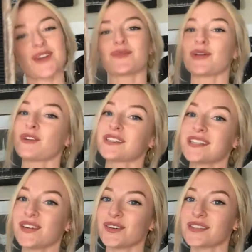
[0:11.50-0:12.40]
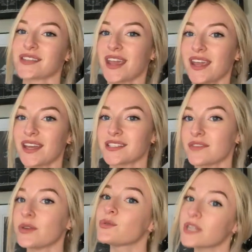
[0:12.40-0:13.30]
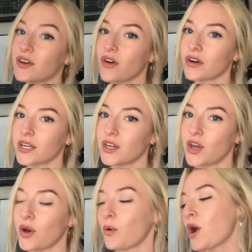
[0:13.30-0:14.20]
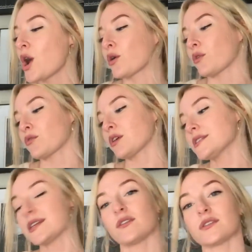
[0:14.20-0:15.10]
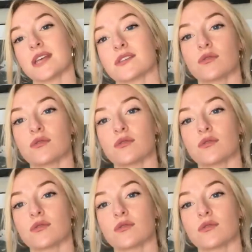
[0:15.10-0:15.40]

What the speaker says: Run Run Deals. And if you didn't already know, Run Run Deals has a